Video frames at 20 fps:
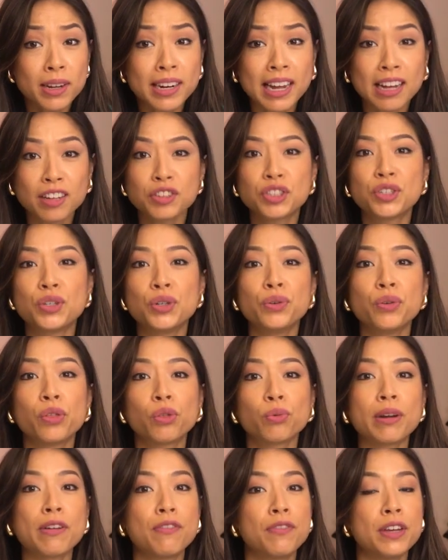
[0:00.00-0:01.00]
want L2,
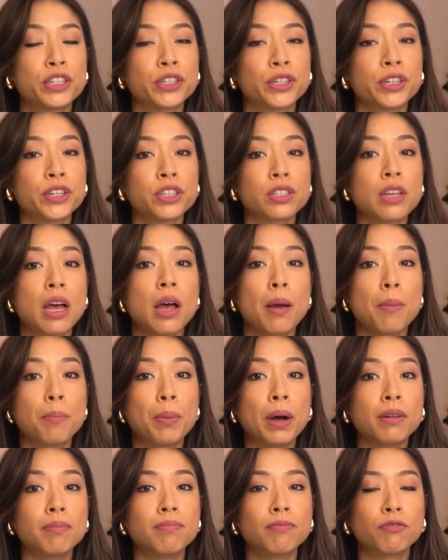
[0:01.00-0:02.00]
3 features,
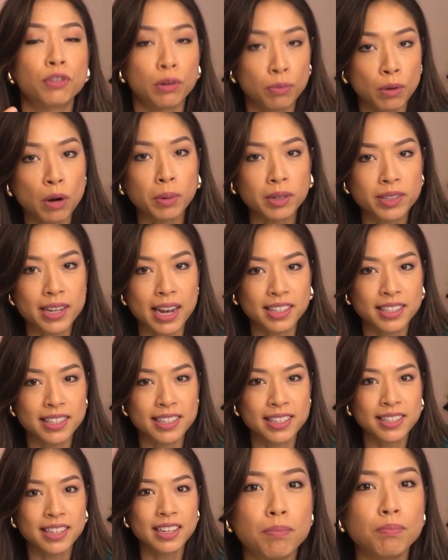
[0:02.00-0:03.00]
but for
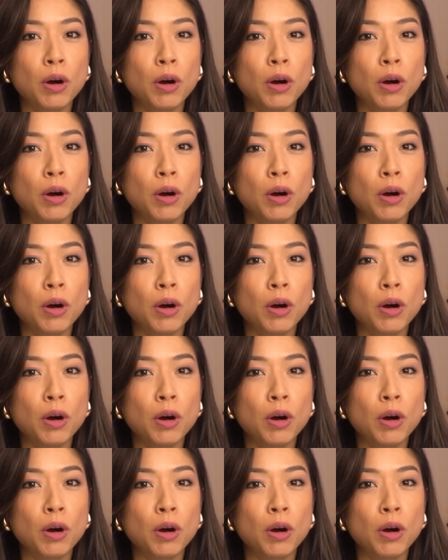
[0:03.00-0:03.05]
robo-taxis.